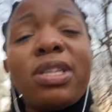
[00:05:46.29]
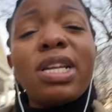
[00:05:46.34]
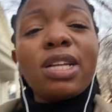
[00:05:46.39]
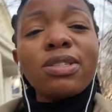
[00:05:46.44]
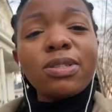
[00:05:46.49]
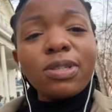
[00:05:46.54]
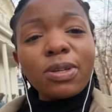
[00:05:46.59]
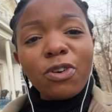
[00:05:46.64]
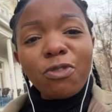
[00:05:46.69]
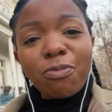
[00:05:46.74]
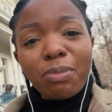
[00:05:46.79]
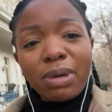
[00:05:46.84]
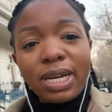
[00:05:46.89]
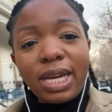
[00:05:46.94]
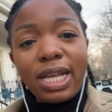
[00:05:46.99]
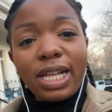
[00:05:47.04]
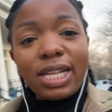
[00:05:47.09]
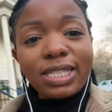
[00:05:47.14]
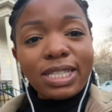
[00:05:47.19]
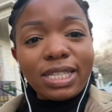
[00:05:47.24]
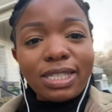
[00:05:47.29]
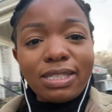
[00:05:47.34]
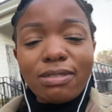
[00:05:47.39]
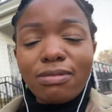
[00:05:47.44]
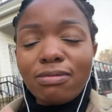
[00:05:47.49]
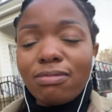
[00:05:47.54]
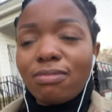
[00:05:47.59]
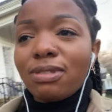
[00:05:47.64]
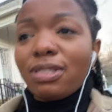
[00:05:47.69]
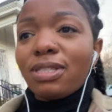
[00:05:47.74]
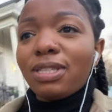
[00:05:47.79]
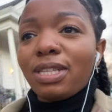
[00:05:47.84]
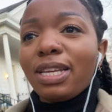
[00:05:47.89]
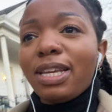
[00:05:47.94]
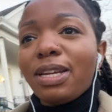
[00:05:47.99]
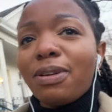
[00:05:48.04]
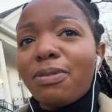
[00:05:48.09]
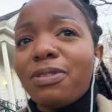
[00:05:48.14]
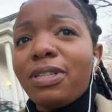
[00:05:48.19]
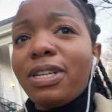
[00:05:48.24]
I took off my nails and that's the
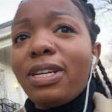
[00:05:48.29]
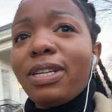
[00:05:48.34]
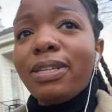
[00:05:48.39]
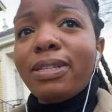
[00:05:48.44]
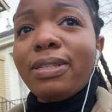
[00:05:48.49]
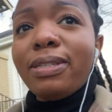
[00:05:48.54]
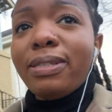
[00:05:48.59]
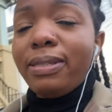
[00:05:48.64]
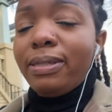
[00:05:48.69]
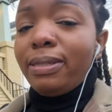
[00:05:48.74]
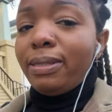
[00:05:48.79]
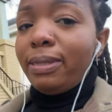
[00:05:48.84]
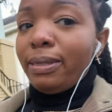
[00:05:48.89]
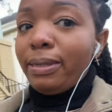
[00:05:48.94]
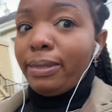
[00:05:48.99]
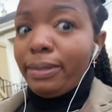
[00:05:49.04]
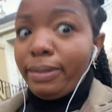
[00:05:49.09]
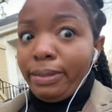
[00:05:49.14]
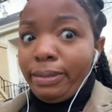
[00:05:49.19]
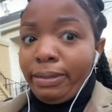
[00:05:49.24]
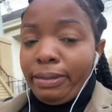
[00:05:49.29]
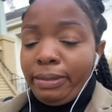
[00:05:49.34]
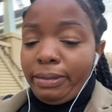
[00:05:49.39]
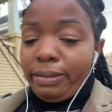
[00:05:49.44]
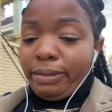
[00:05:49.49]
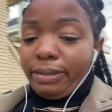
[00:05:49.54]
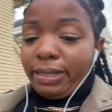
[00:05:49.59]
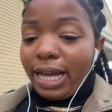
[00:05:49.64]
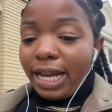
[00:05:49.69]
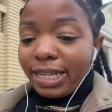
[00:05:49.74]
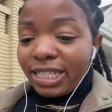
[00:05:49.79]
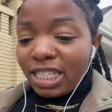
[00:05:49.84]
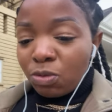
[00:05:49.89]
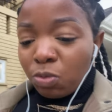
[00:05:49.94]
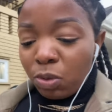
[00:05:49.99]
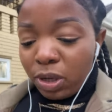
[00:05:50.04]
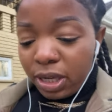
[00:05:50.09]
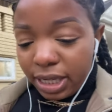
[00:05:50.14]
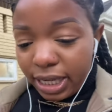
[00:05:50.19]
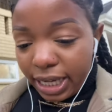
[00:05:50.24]
ghetto chair. So I
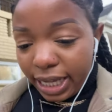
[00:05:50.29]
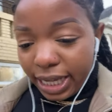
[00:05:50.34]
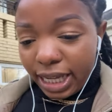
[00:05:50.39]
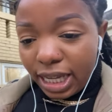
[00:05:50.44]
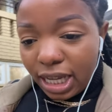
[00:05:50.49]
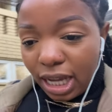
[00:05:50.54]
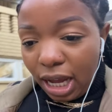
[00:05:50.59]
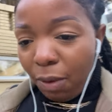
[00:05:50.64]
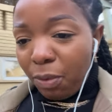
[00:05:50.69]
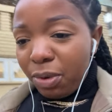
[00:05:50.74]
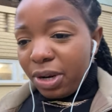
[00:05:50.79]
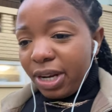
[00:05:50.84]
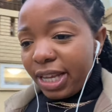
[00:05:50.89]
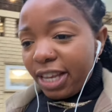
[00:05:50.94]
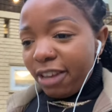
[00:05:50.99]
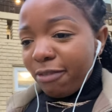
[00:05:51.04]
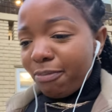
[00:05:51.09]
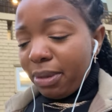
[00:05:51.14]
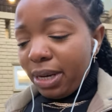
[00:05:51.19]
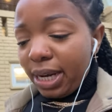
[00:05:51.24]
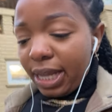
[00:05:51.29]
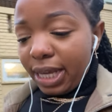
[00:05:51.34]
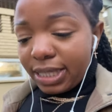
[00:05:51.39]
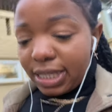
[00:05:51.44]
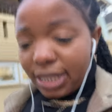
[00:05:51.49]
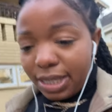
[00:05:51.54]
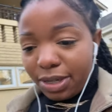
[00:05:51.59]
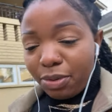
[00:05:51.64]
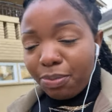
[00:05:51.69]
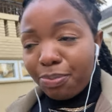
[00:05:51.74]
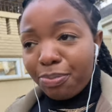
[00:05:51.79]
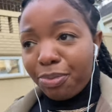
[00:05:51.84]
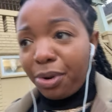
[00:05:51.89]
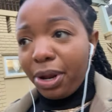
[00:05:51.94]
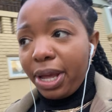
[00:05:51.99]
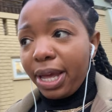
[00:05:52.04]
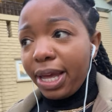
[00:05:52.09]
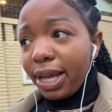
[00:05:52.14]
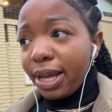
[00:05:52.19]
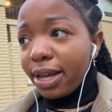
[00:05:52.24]
want to give my nails a little
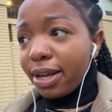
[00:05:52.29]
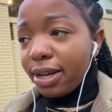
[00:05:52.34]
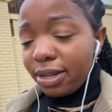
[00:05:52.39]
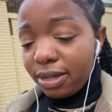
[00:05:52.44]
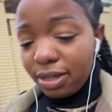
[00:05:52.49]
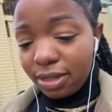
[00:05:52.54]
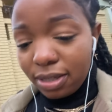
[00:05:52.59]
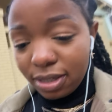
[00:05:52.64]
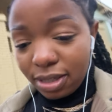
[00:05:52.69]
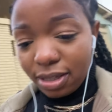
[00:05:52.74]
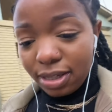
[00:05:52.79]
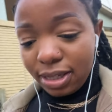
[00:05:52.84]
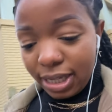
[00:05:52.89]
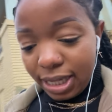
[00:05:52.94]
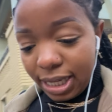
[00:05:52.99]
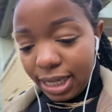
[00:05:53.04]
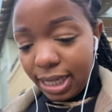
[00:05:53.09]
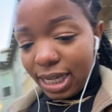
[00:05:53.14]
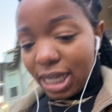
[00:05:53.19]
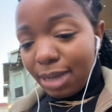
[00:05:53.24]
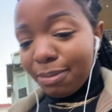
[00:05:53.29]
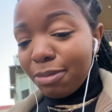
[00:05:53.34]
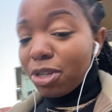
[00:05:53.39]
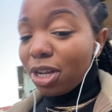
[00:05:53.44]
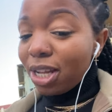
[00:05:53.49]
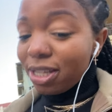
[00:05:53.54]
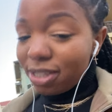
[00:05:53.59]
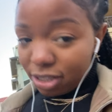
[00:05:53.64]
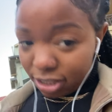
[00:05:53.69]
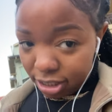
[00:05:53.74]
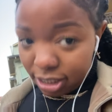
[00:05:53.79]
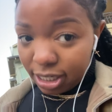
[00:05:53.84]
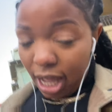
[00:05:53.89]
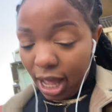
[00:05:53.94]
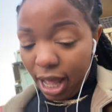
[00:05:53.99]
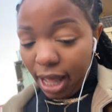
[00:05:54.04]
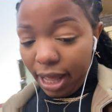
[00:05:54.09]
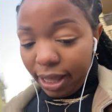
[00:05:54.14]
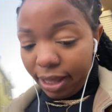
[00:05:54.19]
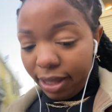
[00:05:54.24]
break. Let me not
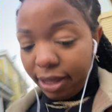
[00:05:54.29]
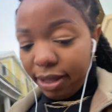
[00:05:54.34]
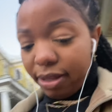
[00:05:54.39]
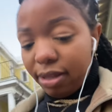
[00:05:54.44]
die.